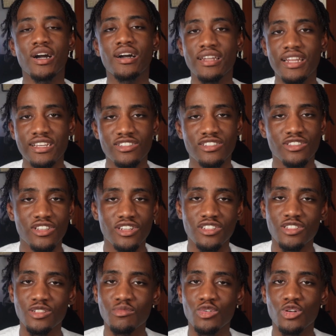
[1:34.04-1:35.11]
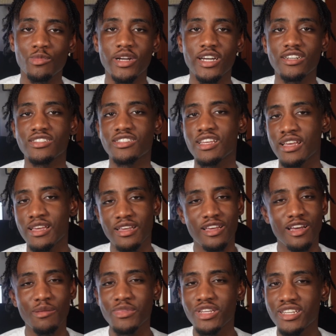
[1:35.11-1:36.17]
outlast the 13 Pro Max.
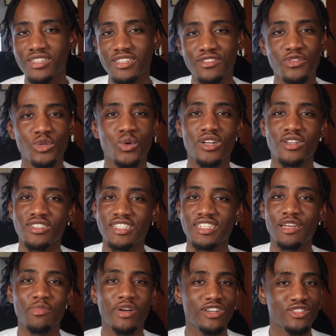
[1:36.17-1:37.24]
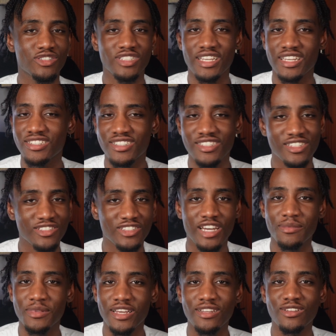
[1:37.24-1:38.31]
I mean, if you want to see a battery test, you can
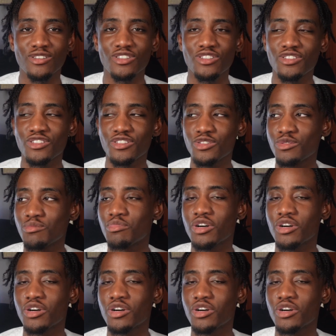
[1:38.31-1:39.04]
type that in on YouTube,